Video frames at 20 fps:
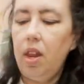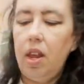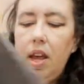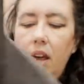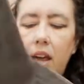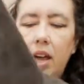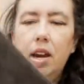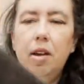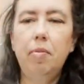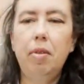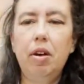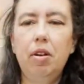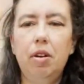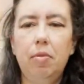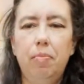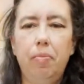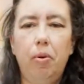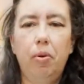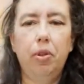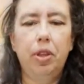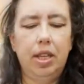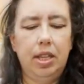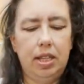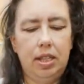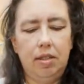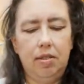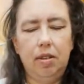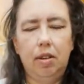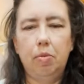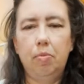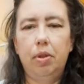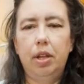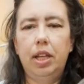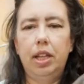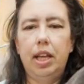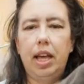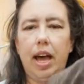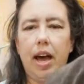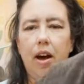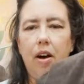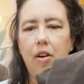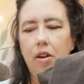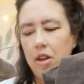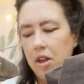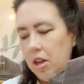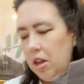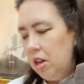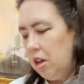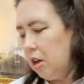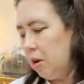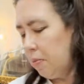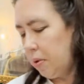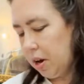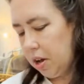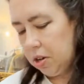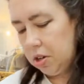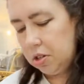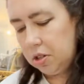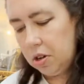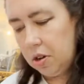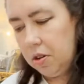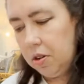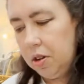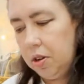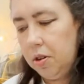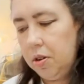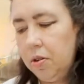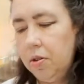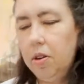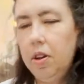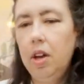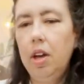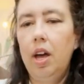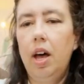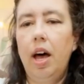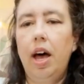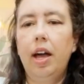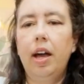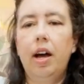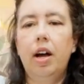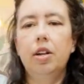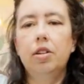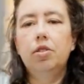Okay, I'm not going to pull these completely out, but I'll show you. I got